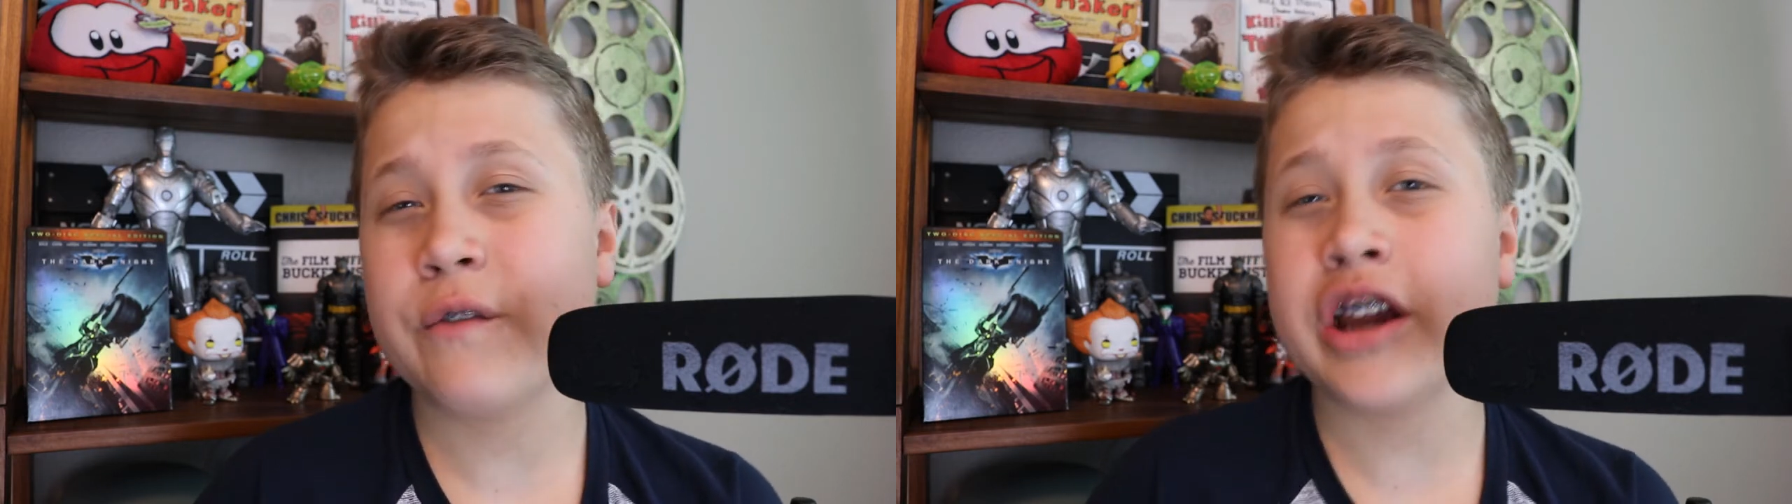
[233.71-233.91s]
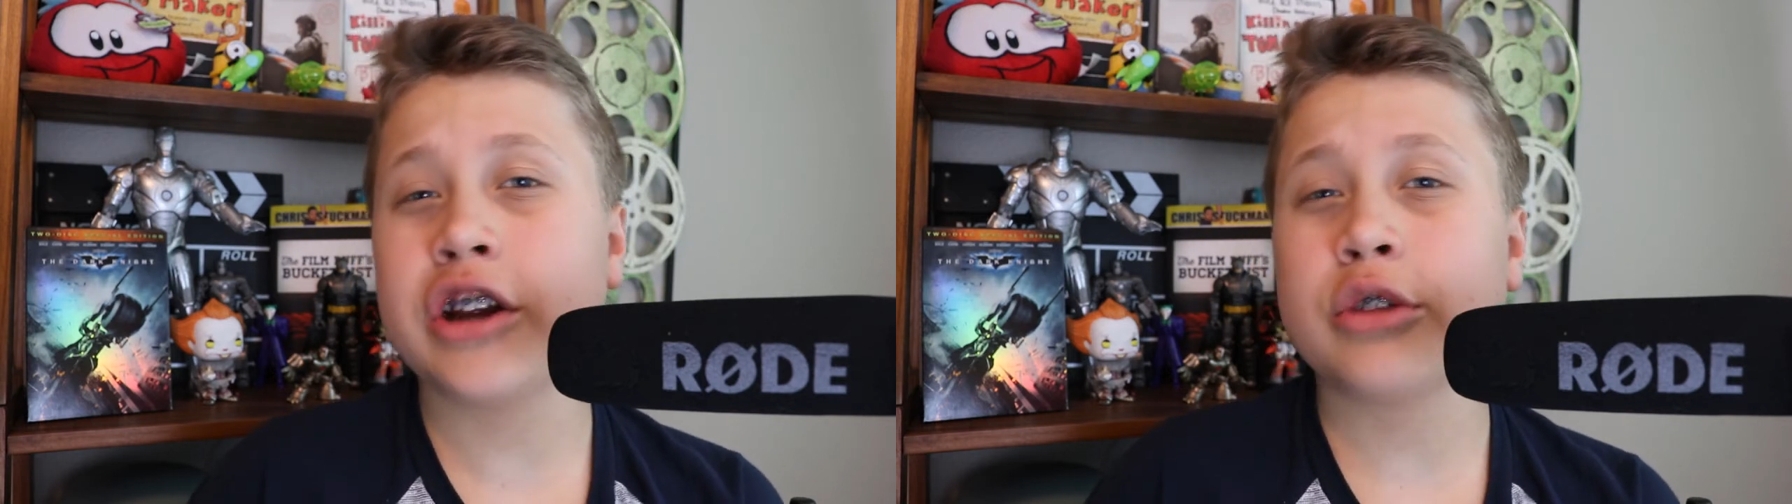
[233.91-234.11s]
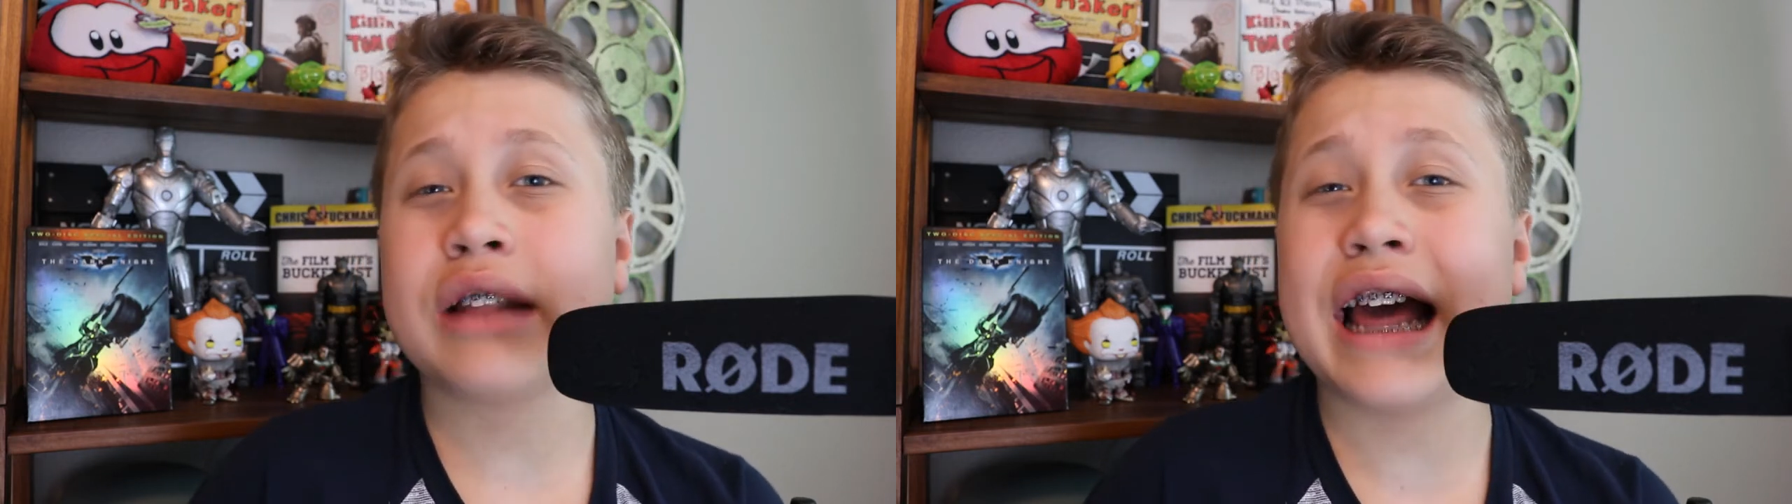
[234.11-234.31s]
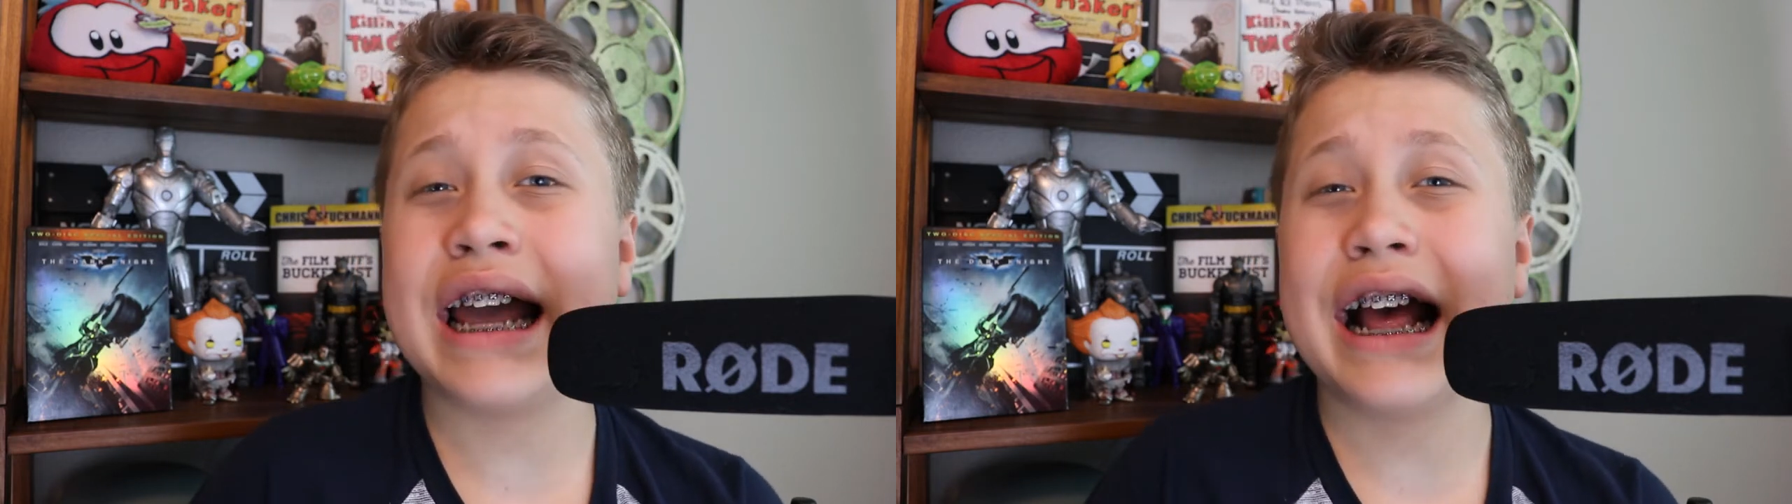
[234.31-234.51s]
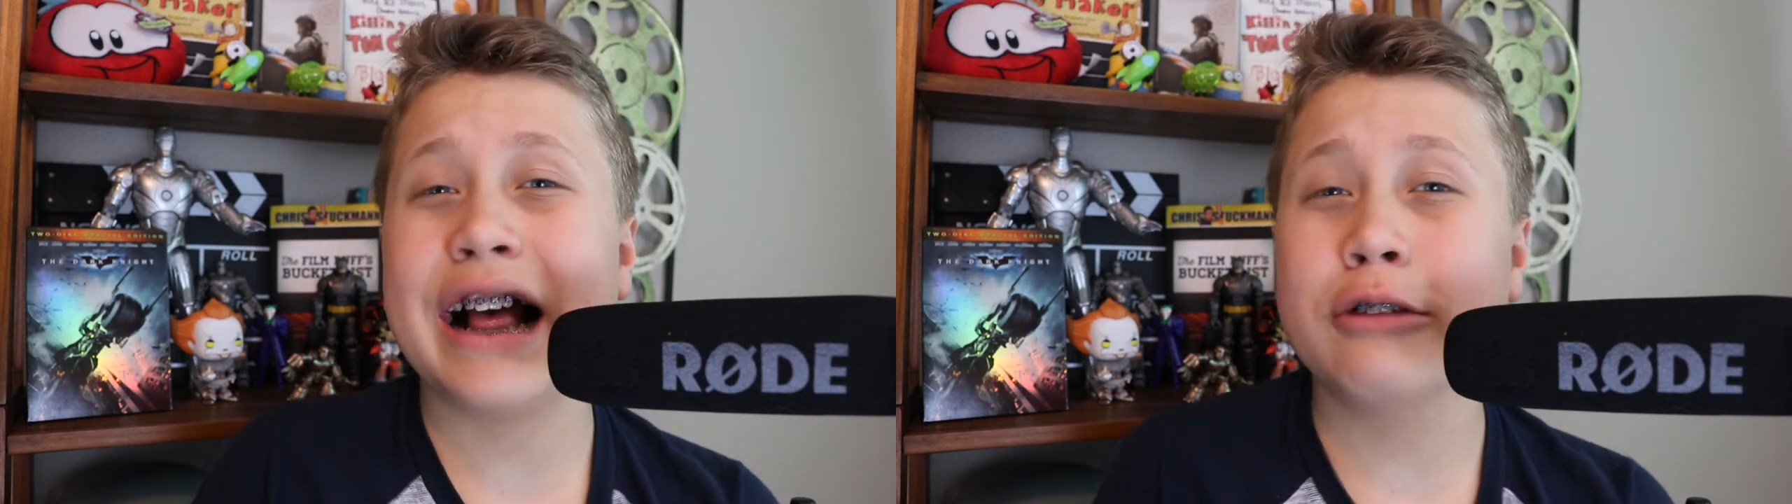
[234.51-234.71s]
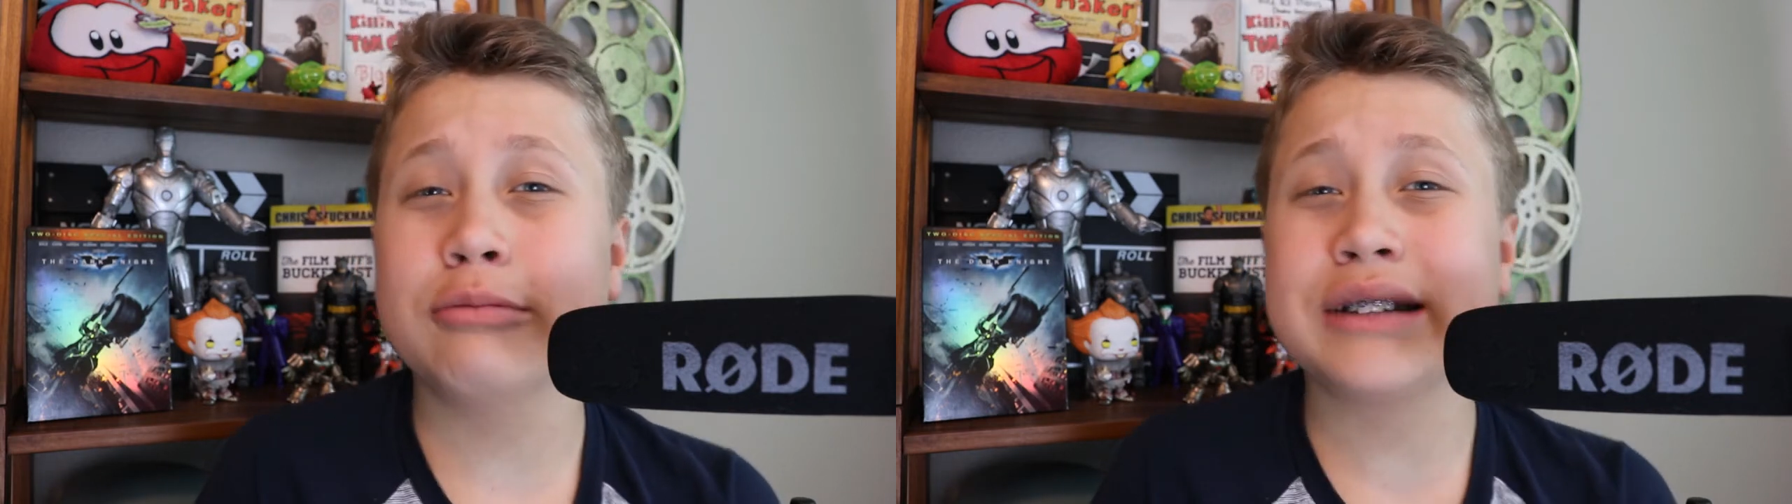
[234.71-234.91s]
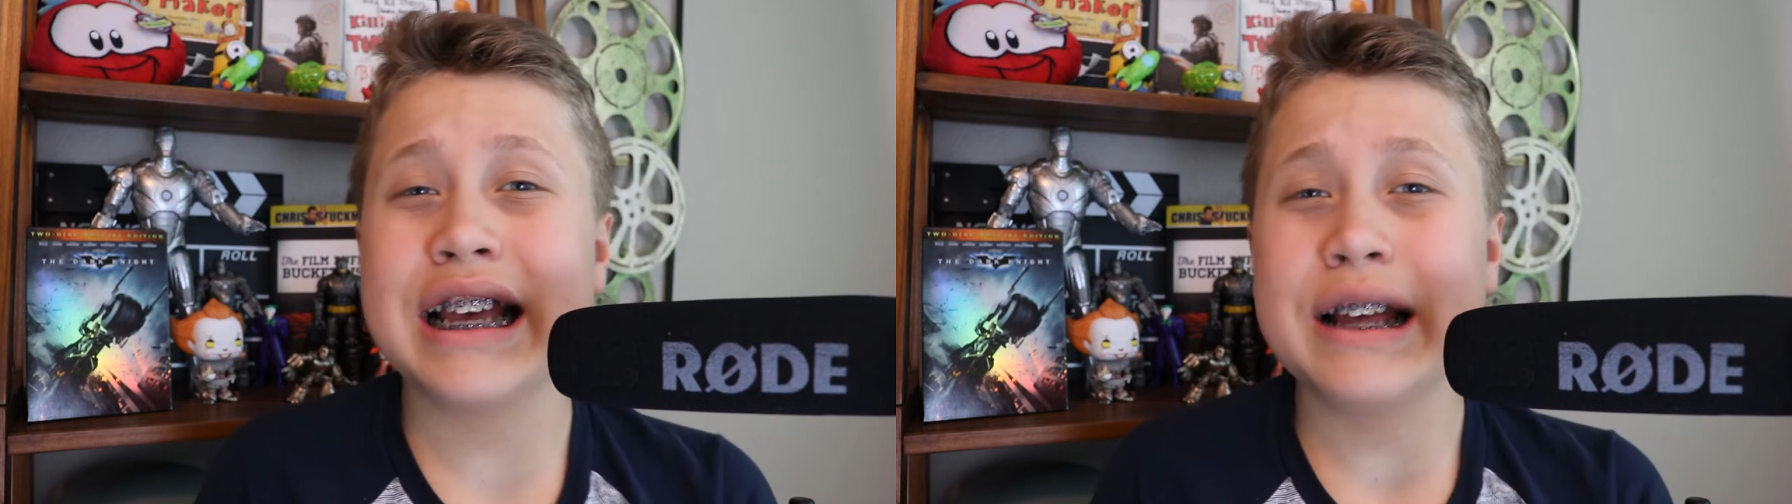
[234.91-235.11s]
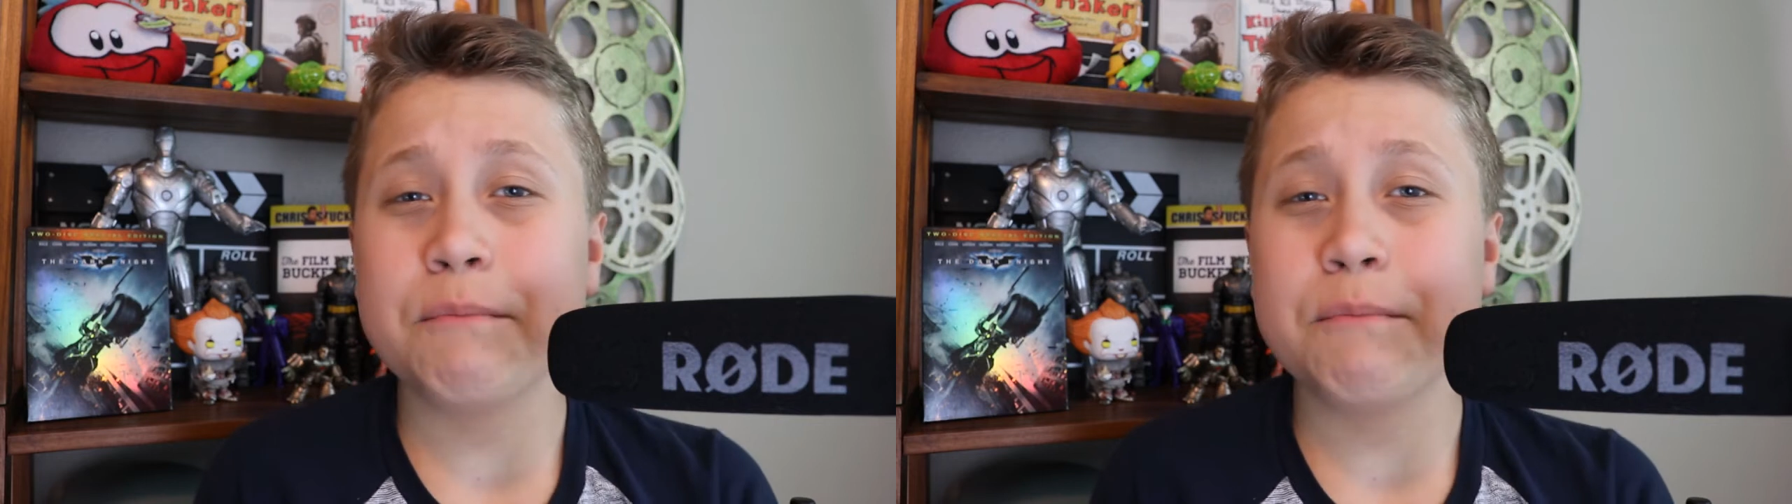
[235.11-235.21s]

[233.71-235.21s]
Figures with Ed Helms